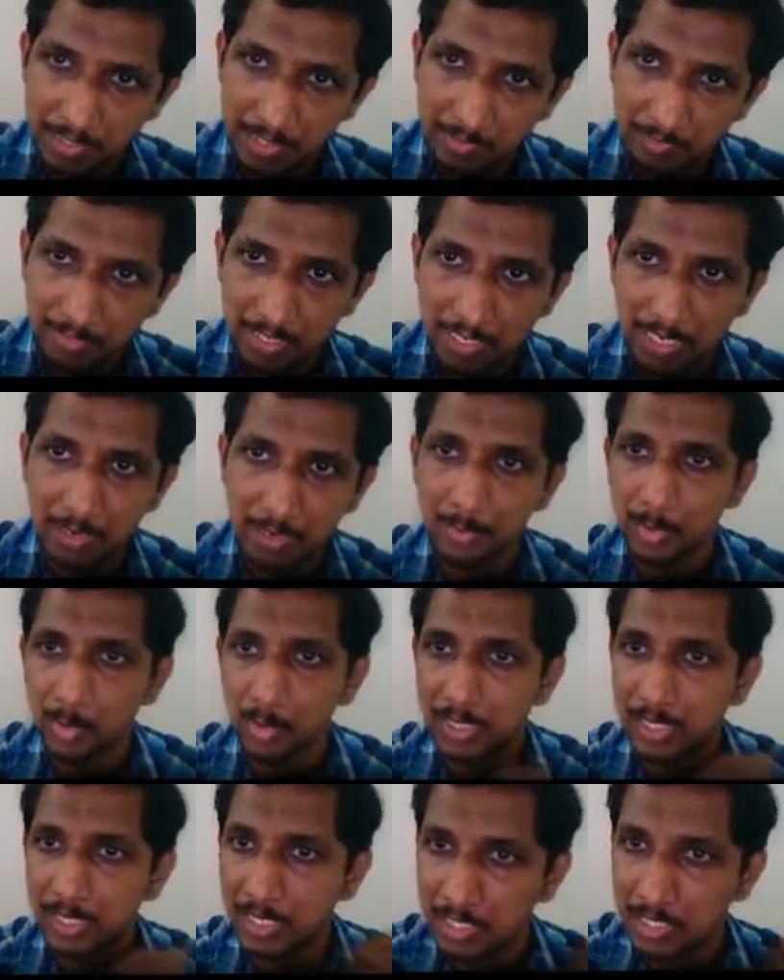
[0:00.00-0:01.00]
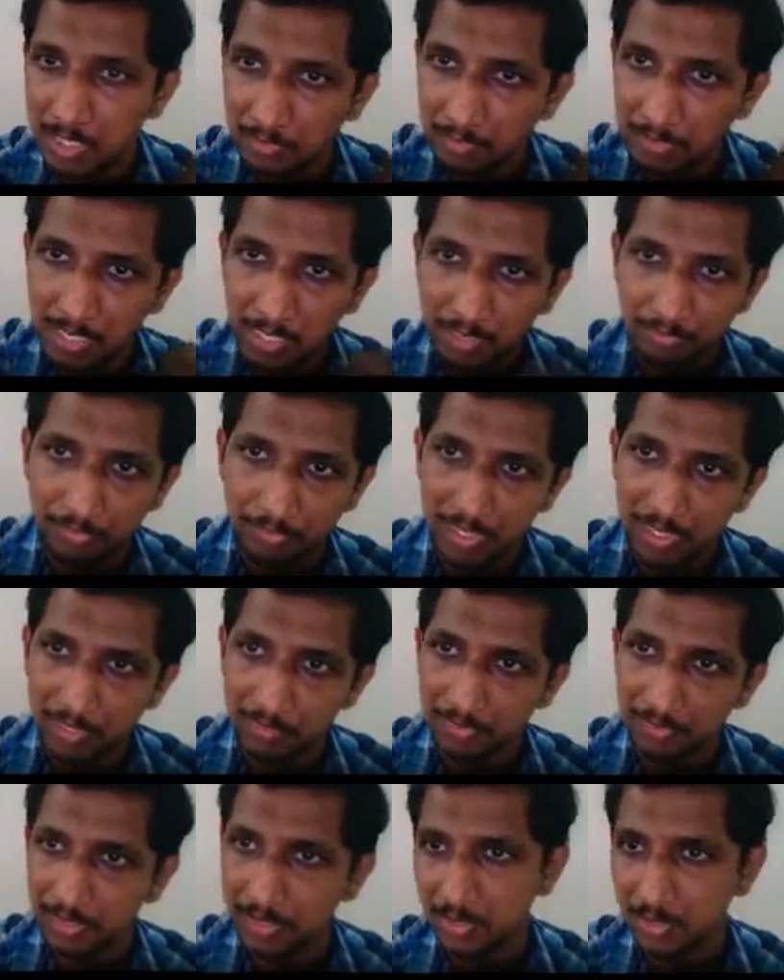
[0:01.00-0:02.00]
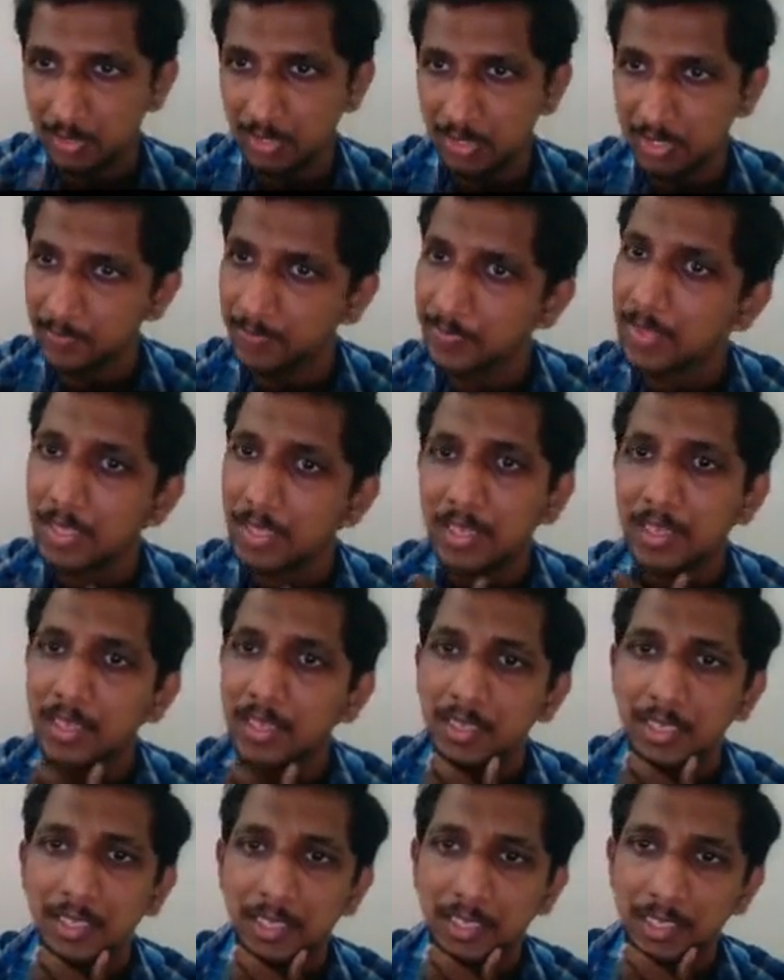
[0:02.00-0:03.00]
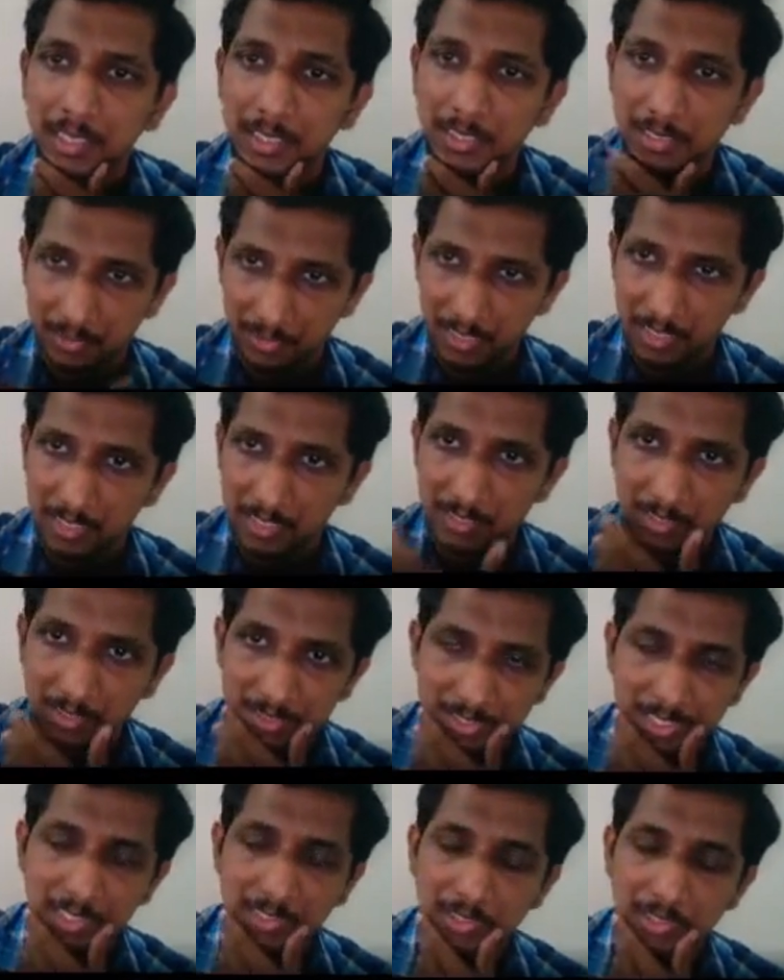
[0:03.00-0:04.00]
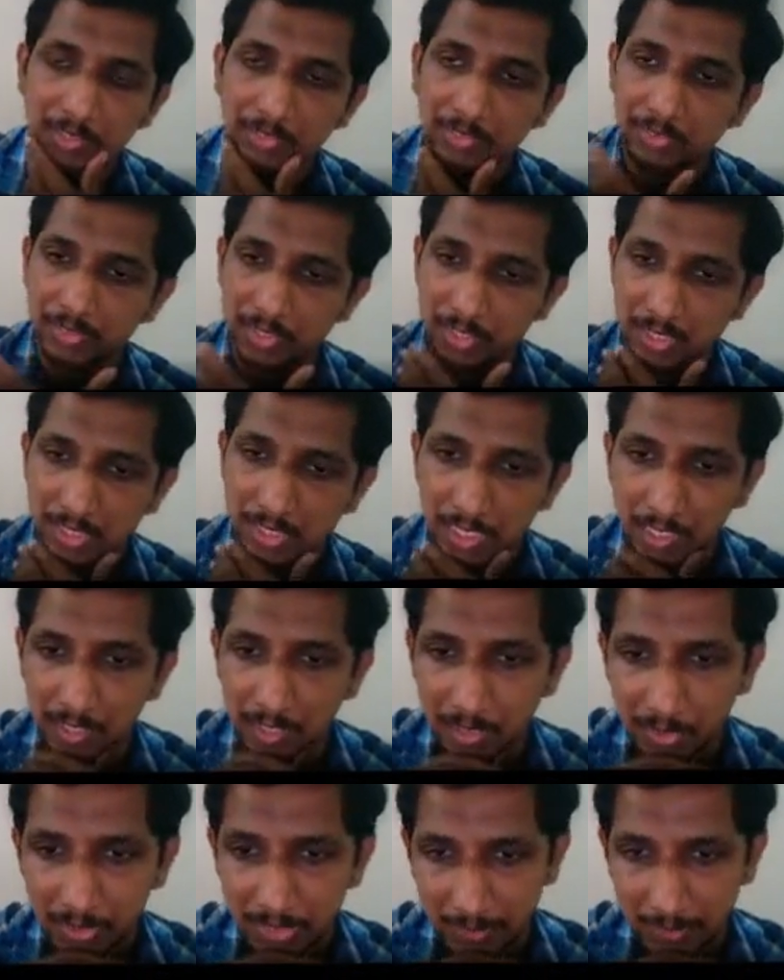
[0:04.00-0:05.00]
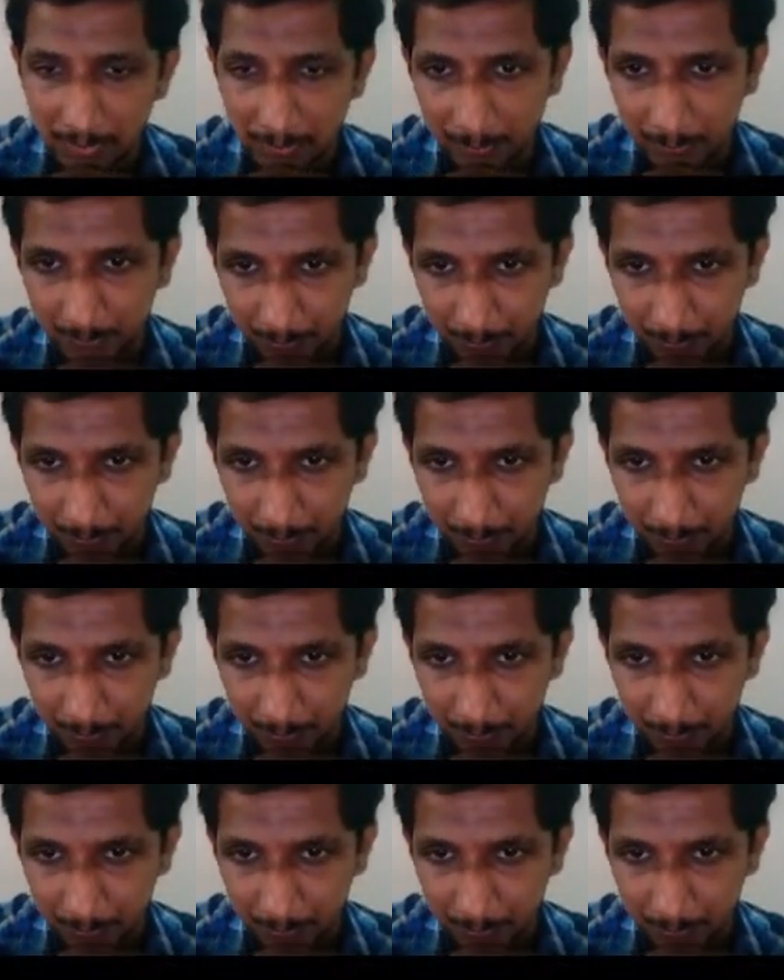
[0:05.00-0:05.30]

Then we have 0.87 Fi. Fi is your strength of steel. Okay.